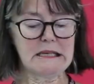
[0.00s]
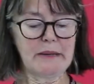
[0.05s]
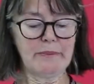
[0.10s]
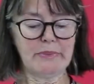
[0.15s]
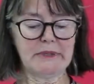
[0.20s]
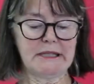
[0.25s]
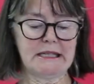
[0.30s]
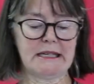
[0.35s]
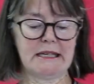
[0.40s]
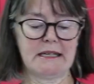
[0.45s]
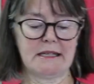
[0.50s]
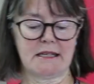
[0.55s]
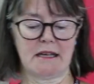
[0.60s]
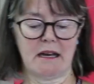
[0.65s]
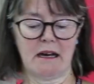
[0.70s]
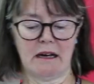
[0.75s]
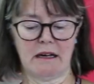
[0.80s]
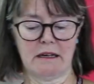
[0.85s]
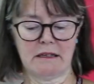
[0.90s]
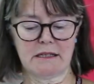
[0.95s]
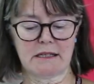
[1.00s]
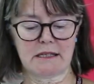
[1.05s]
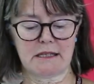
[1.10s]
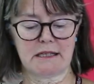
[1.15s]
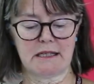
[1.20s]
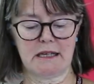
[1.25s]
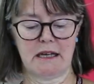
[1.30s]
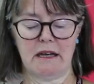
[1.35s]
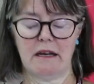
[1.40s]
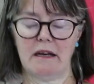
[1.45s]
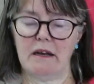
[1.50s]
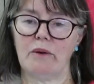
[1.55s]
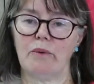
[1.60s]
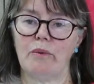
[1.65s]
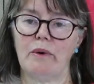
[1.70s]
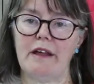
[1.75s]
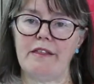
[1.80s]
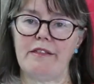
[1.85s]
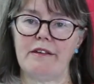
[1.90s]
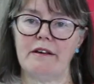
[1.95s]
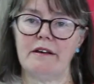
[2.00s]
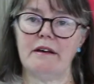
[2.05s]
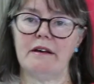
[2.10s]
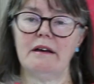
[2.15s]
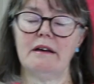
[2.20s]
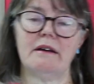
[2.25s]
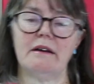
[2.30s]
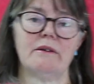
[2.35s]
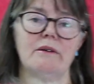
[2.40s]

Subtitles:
somebody has asked whether